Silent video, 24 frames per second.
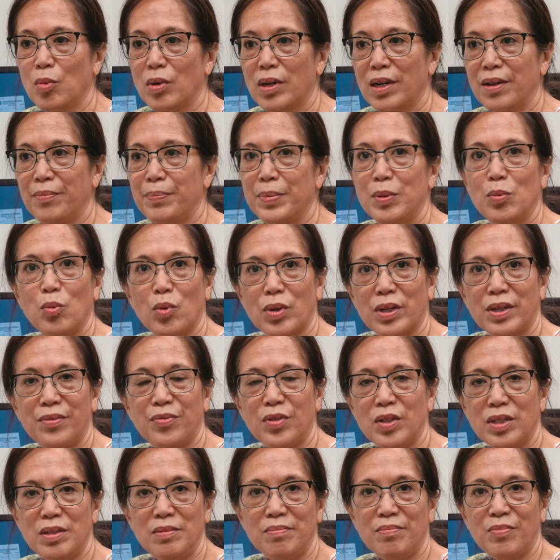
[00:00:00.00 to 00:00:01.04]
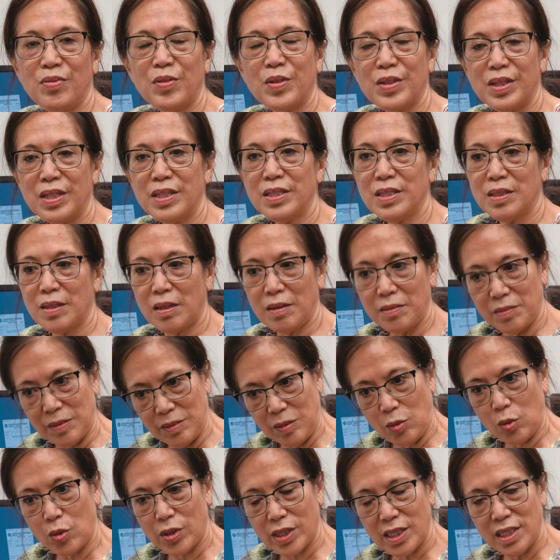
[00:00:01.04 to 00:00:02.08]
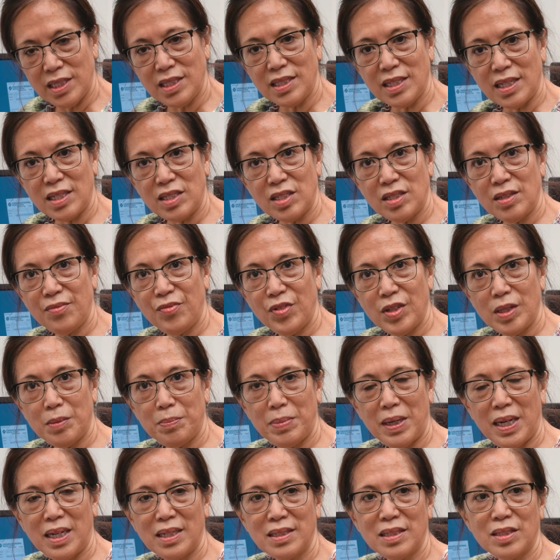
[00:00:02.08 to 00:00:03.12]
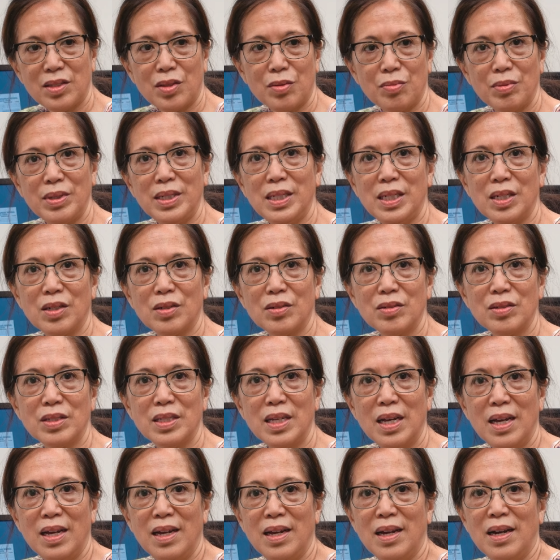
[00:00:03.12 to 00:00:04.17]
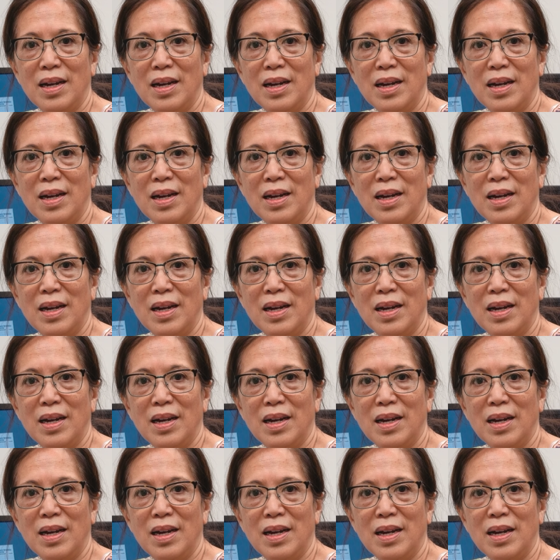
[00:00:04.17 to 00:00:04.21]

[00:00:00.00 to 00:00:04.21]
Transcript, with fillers: where I've been working for, for this organization for the past three years.